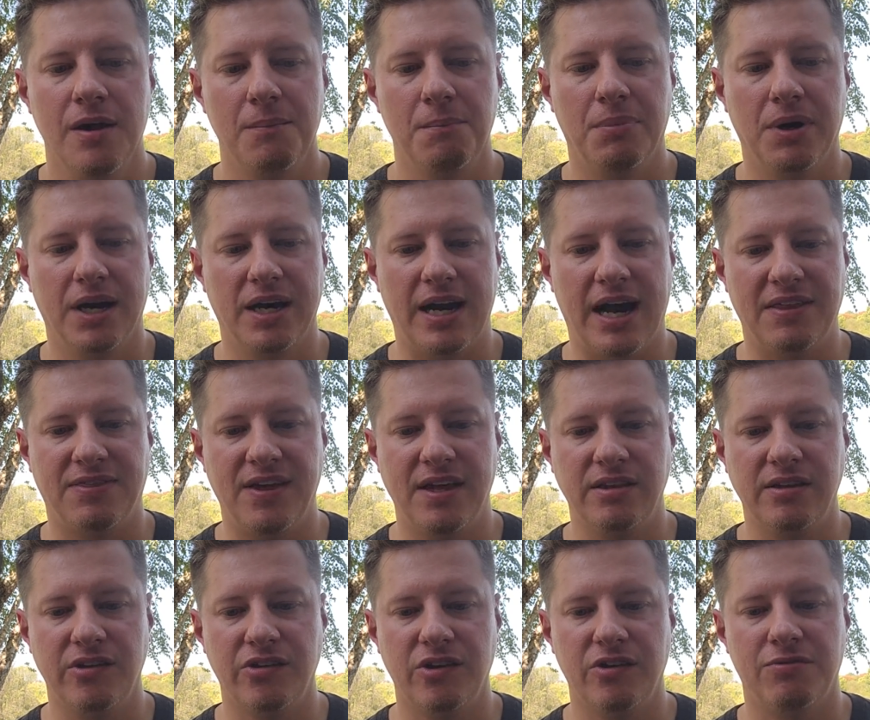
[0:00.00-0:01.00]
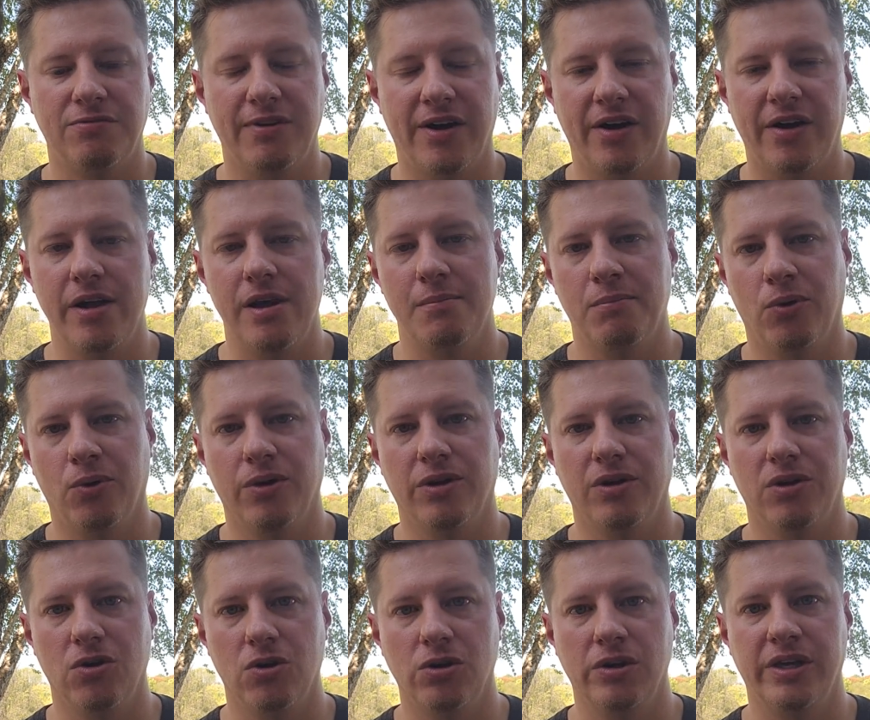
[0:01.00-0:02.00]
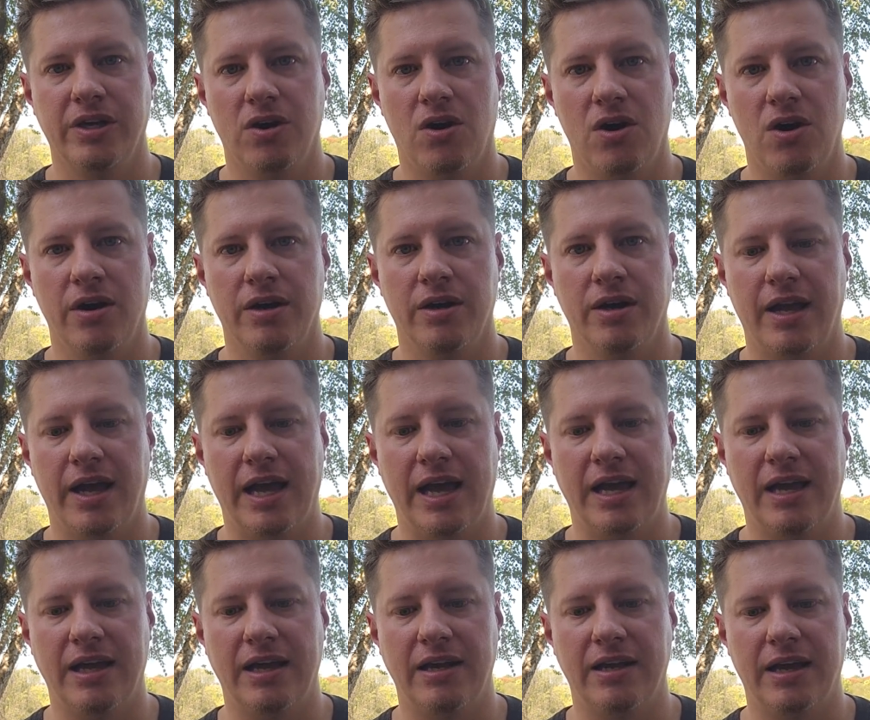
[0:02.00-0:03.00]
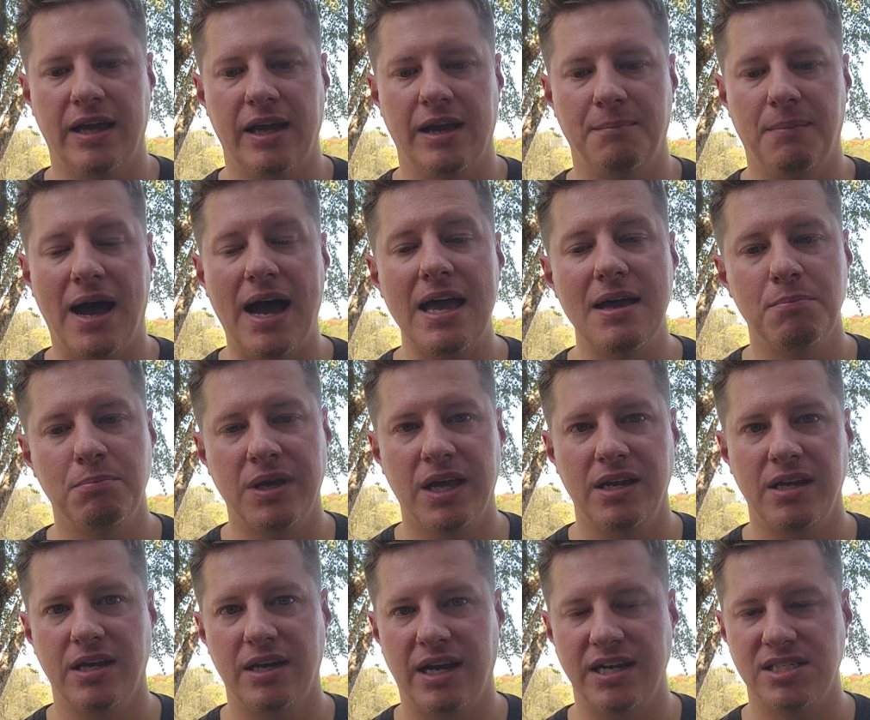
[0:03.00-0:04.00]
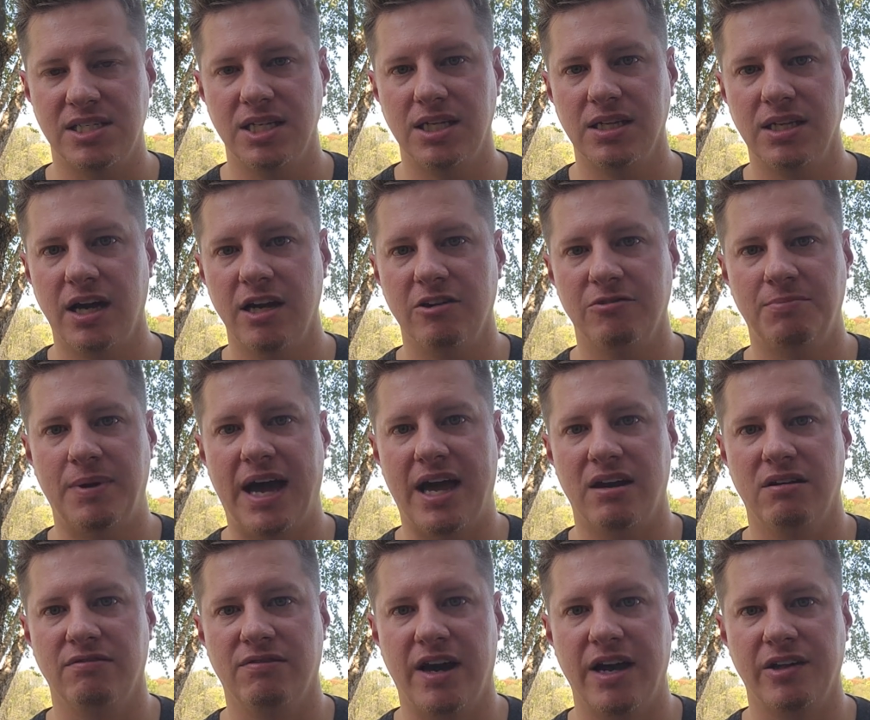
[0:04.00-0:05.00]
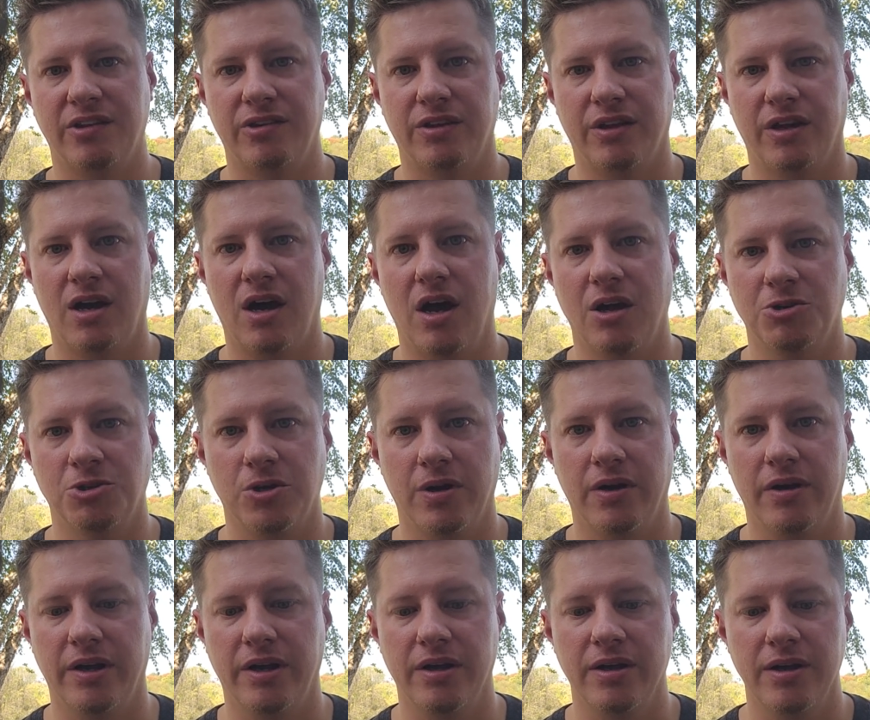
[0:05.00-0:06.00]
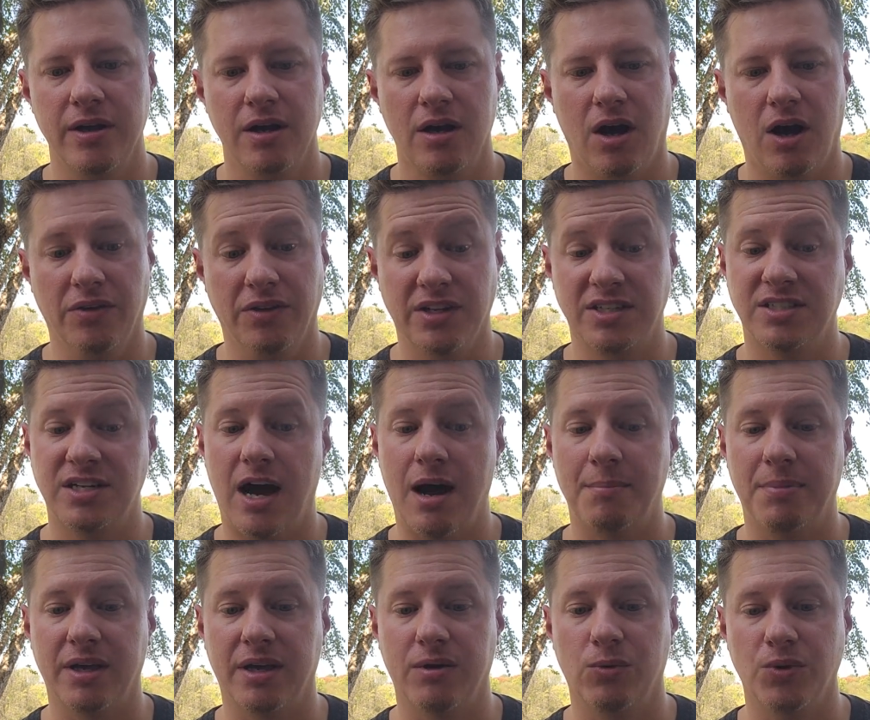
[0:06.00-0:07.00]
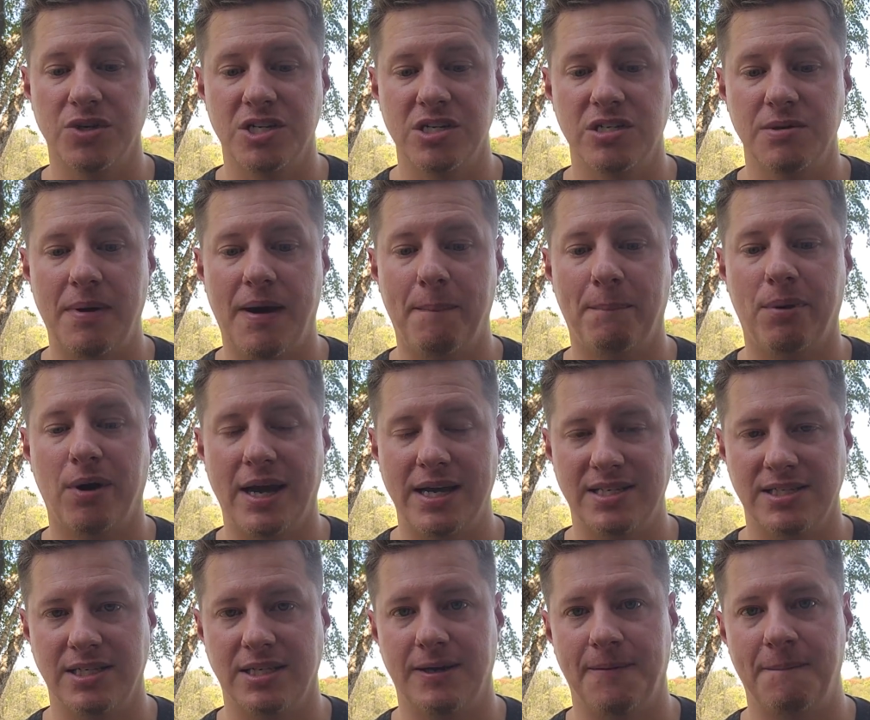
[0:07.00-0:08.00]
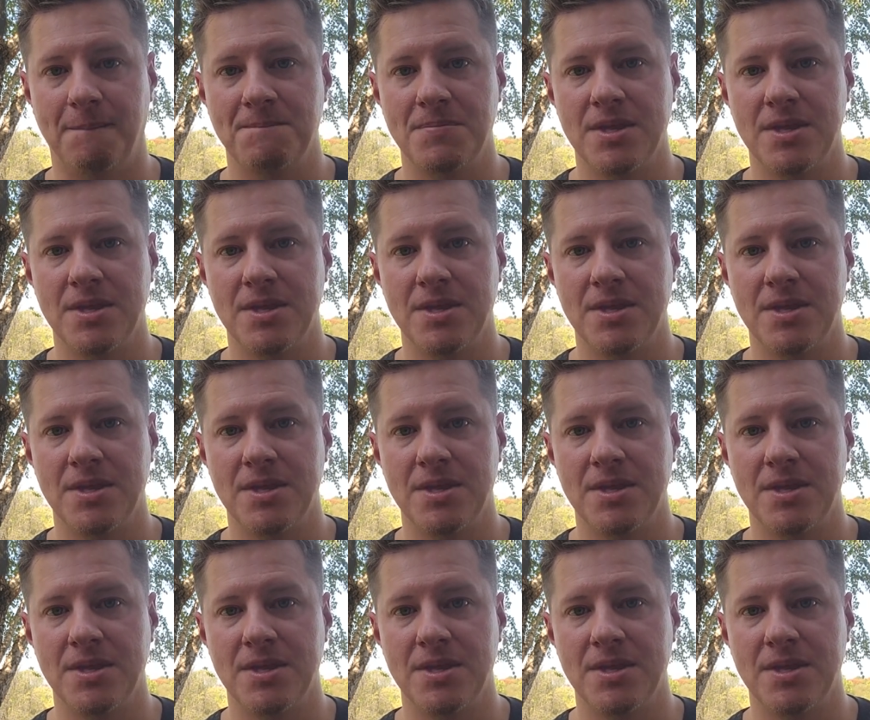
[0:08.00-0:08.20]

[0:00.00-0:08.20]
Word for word: but I think this is very important early on. And in my opinion, I see a lot of bad advice to the contrary on this topic, which is about pricing.